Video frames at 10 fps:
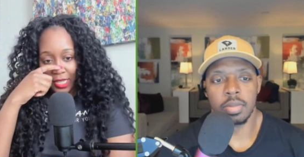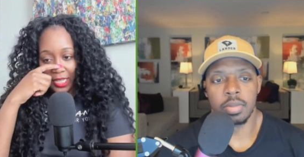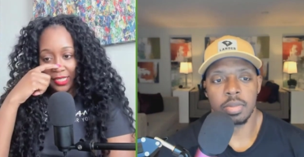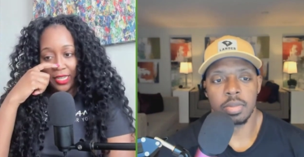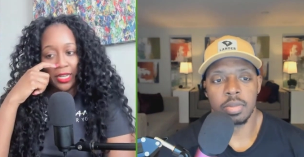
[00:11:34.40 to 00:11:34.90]

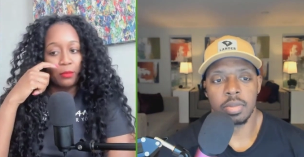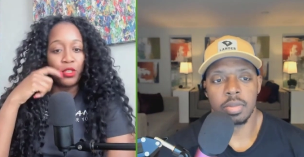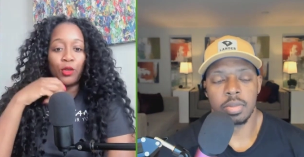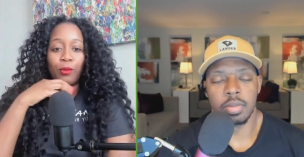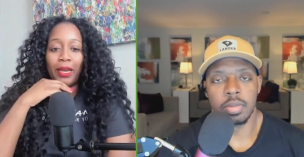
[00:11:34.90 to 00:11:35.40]
Speaker 1: things that come
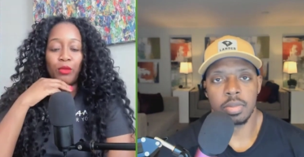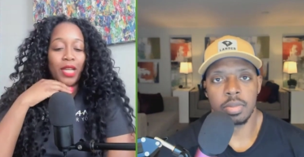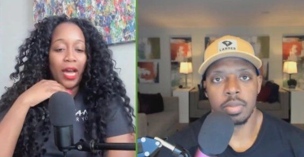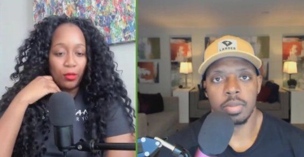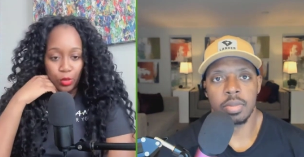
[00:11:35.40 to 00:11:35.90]
to your mind
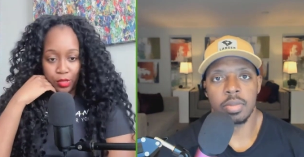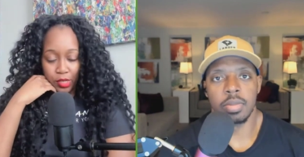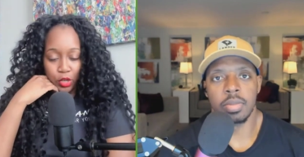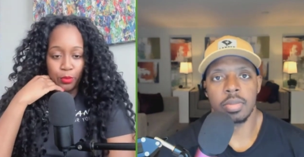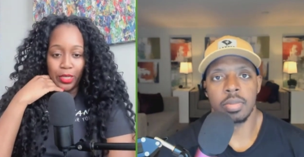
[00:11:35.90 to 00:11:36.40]
with
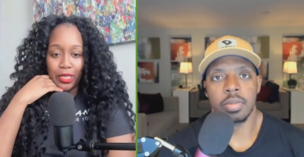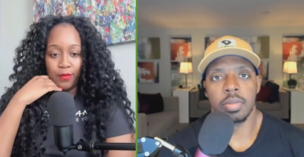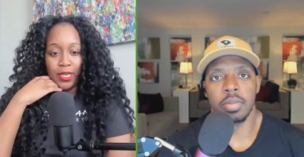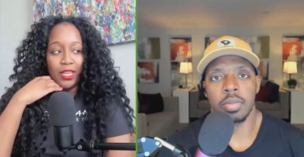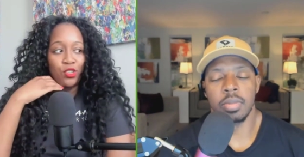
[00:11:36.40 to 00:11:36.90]
outsourcing your
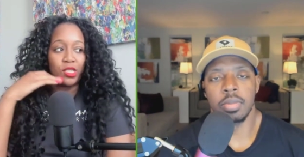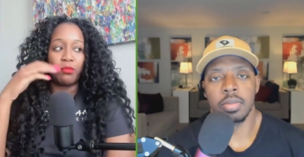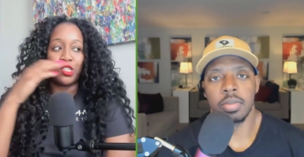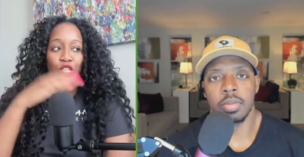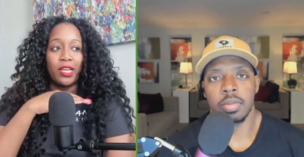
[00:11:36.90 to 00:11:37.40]
bookkeeping and just
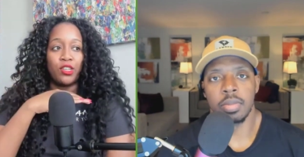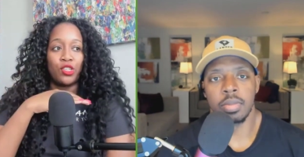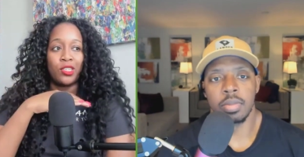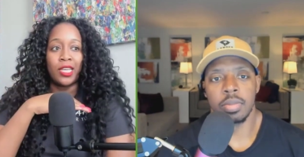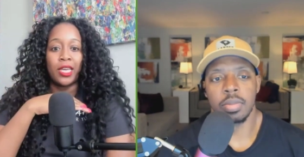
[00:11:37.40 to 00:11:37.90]
some of the
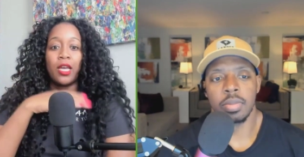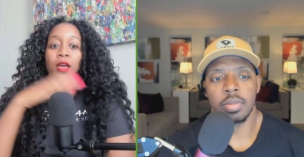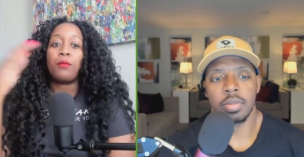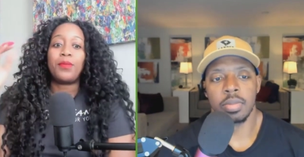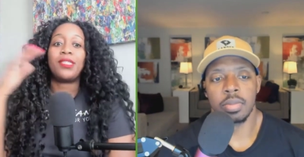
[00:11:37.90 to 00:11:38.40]
challenges like
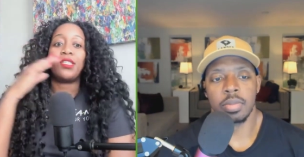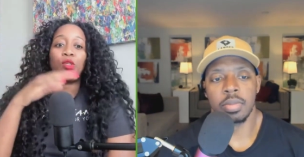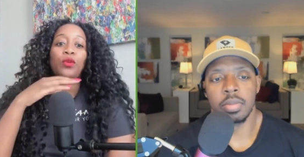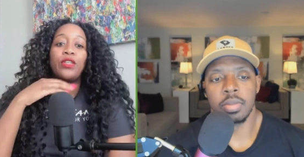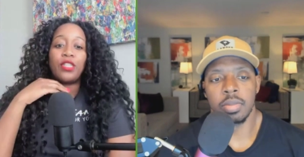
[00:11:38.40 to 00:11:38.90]

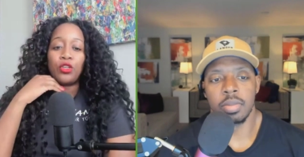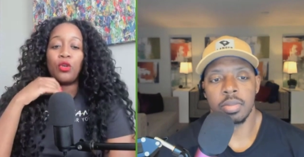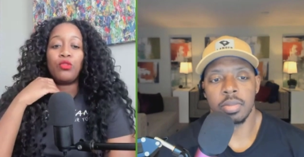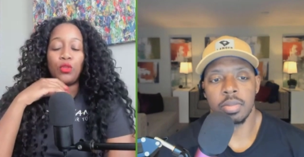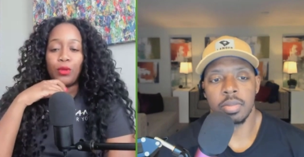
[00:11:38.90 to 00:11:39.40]
business owners that
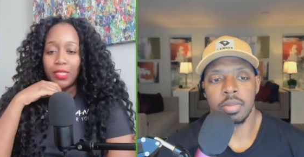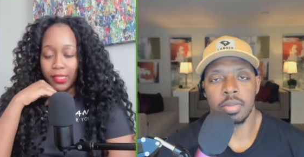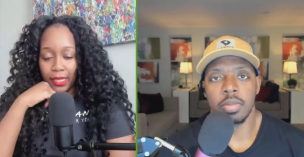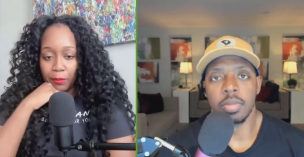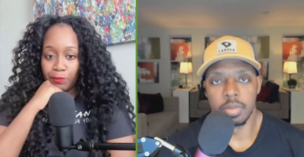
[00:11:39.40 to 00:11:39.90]
don't do it
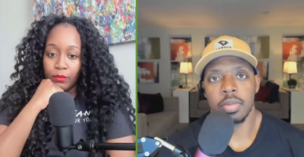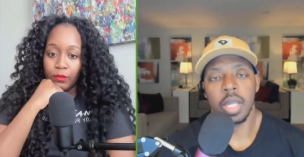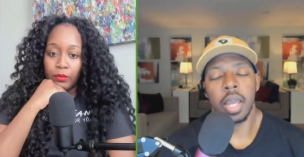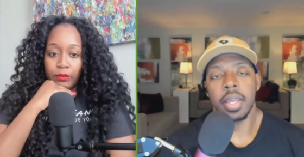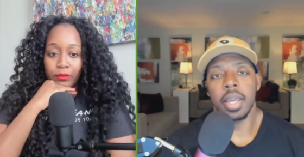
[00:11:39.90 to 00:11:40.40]
see?
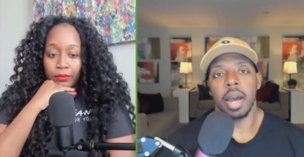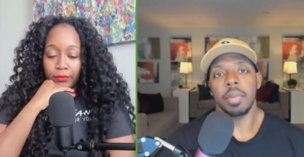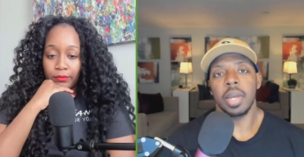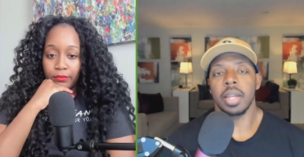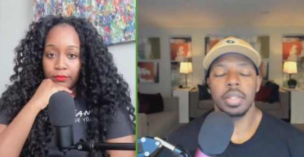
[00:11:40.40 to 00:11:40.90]
Speaker 2: Yeah,
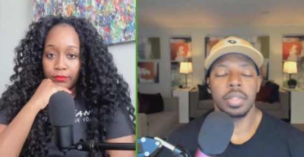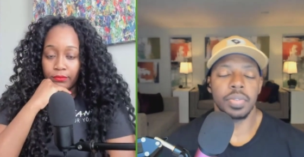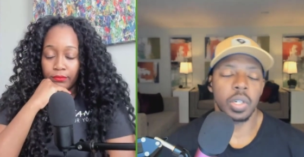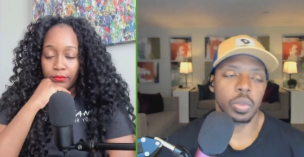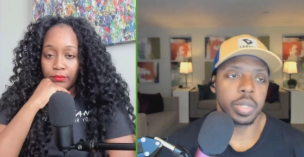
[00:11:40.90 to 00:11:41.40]
I mean, I think the
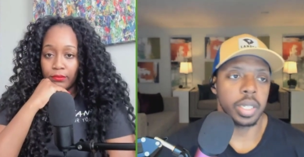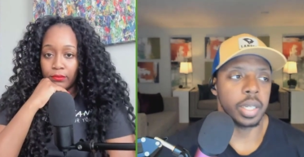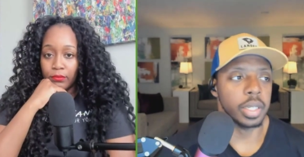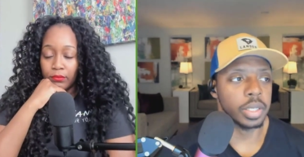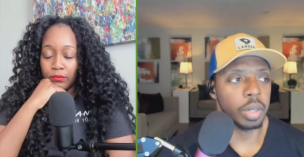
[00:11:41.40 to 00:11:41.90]
first one
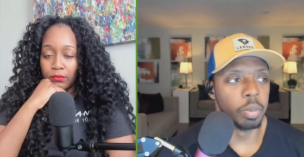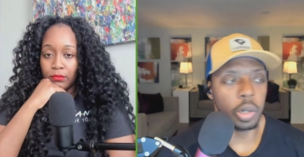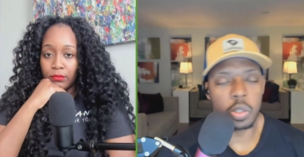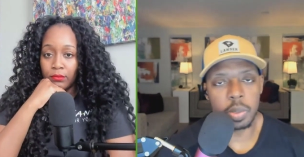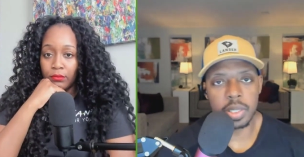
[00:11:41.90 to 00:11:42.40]
is
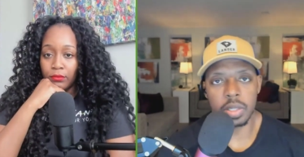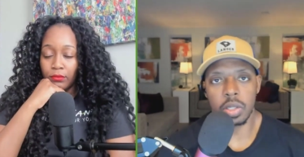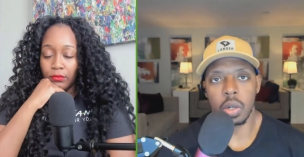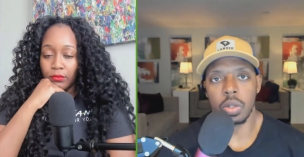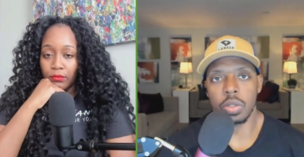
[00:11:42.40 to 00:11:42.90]
most
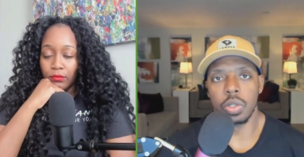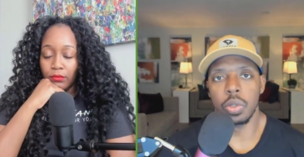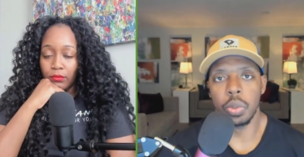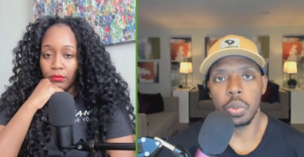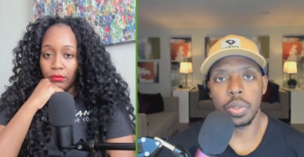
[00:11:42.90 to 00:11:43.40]
business owners
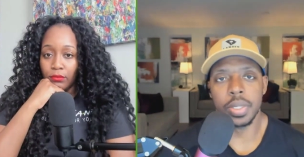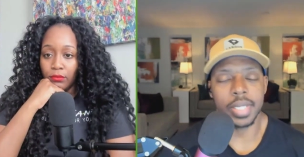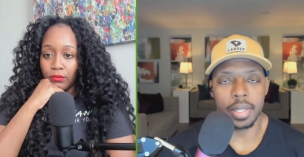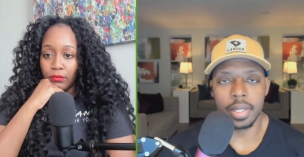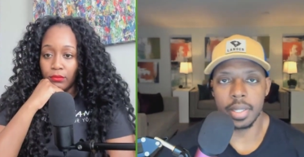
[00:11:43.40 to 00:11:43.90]
who
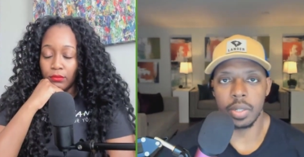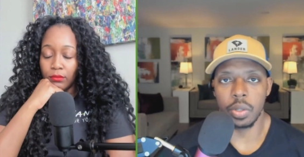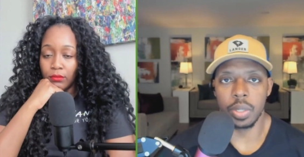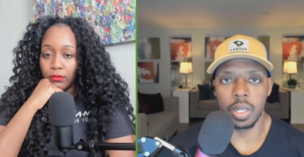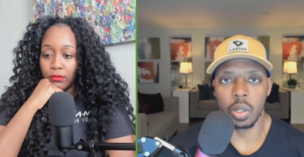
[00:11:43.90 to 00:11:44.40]
say that they're
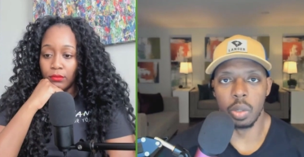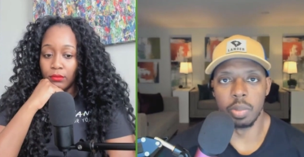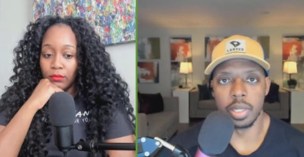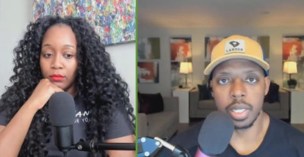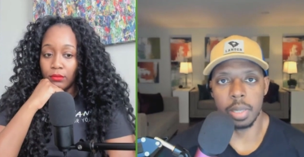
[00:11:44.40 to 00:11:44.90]
doing their own
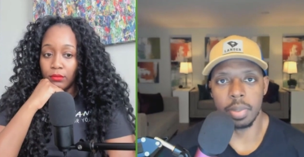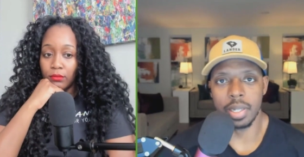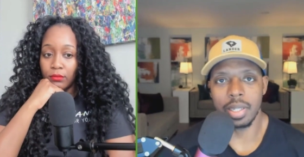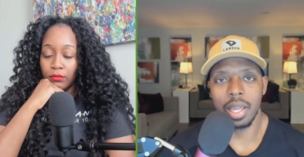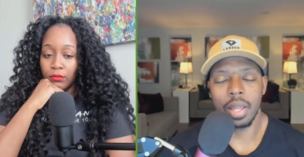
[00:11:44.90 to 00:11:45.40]

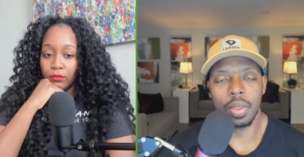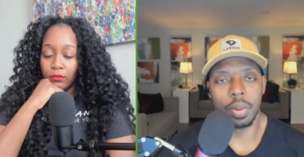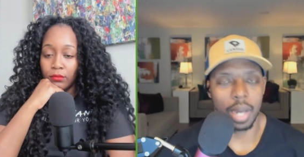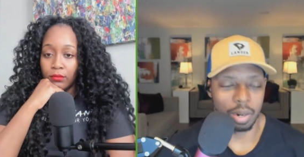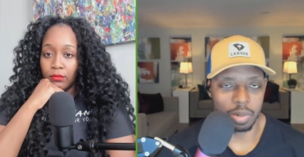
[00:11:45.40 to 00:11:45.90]
bookkeeping,
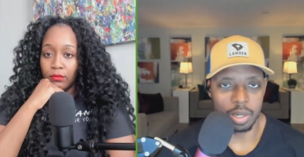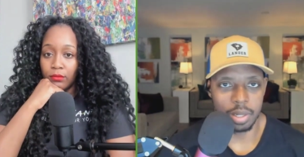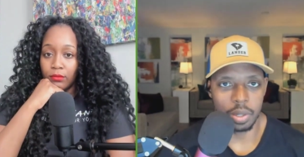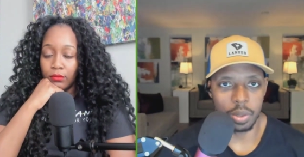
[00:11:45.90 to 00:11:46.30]
they're not really